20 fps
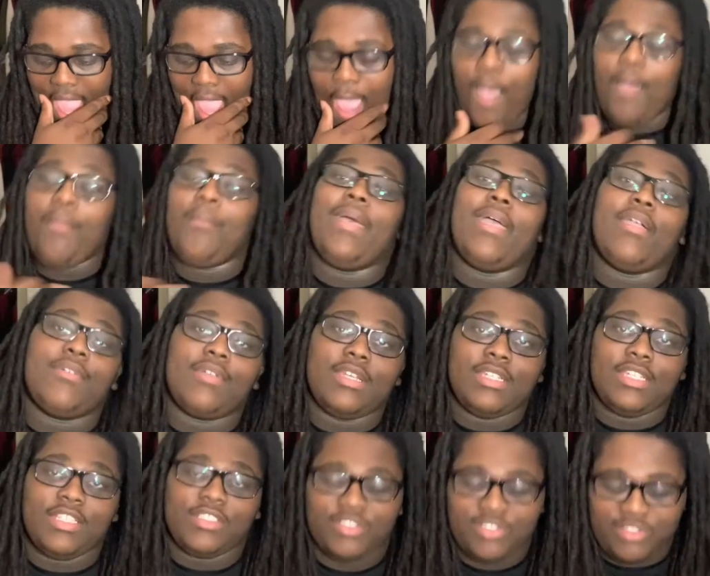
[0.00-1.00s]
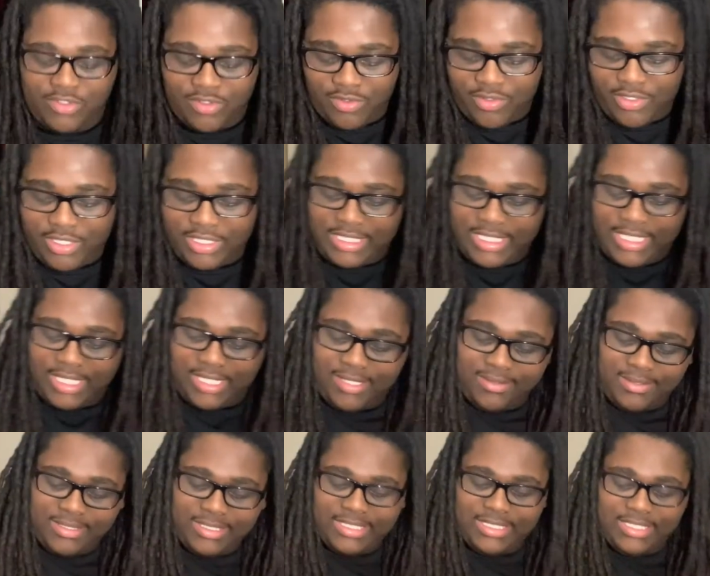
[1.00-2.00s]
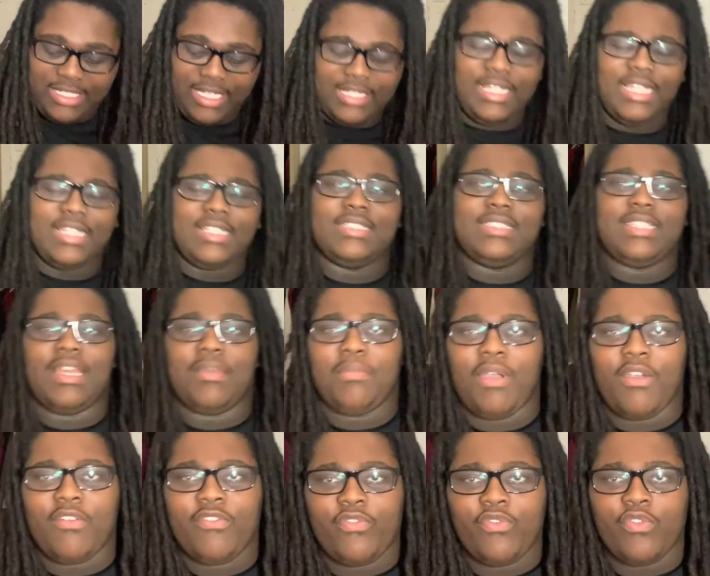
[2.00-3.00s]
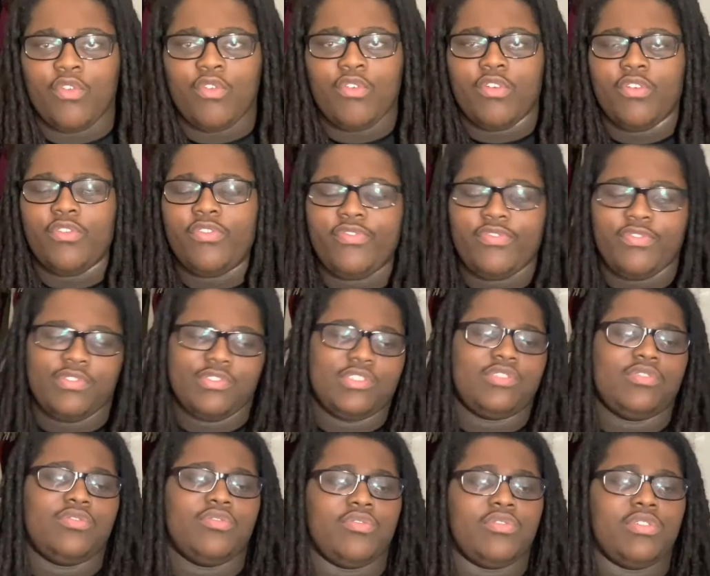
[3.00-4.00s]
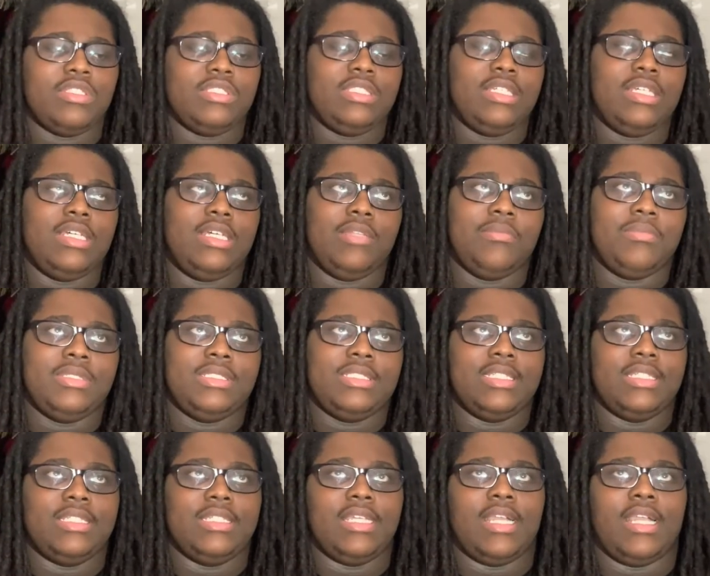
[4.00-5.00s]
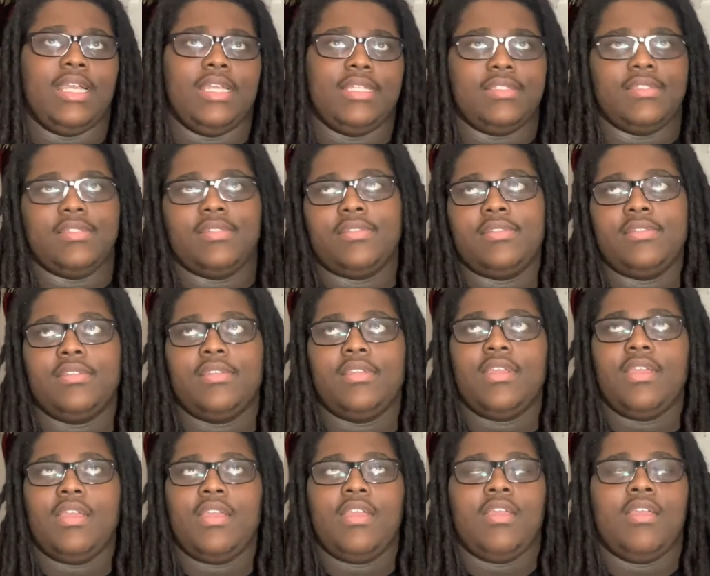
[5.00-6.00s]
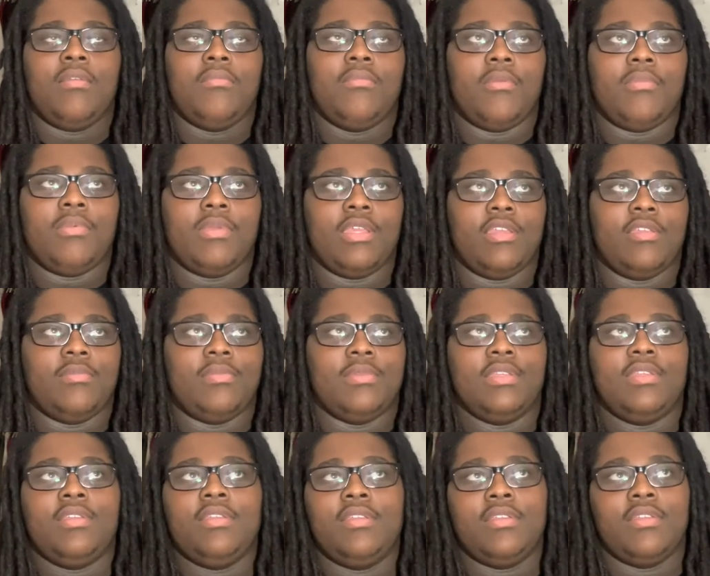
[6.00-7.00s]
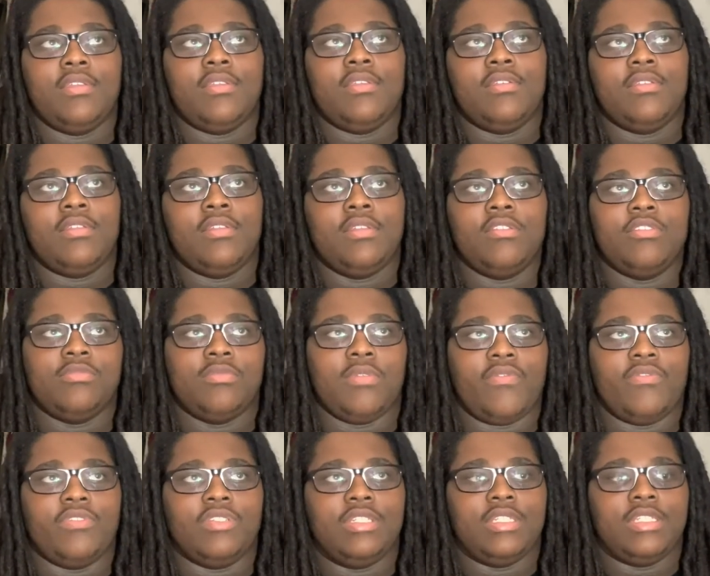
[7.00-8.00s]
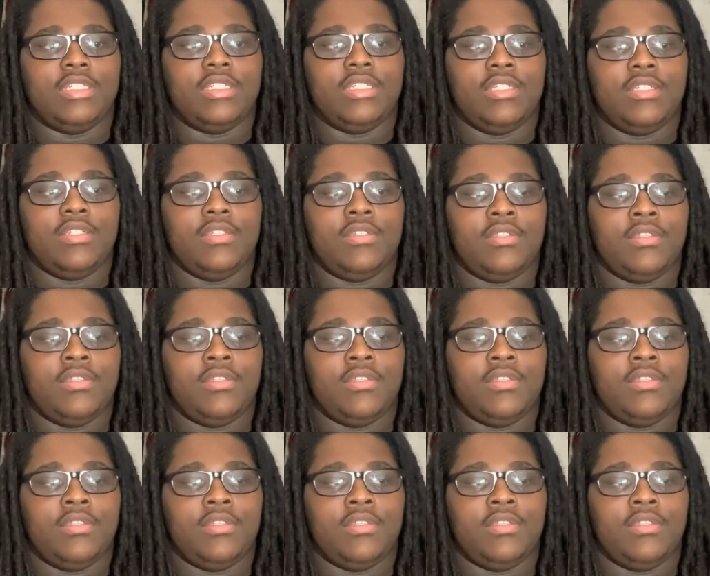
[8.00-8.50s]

I'm back with another story time. I think this is like my fourth story time. Let me see. I got my baby. This is my virginity.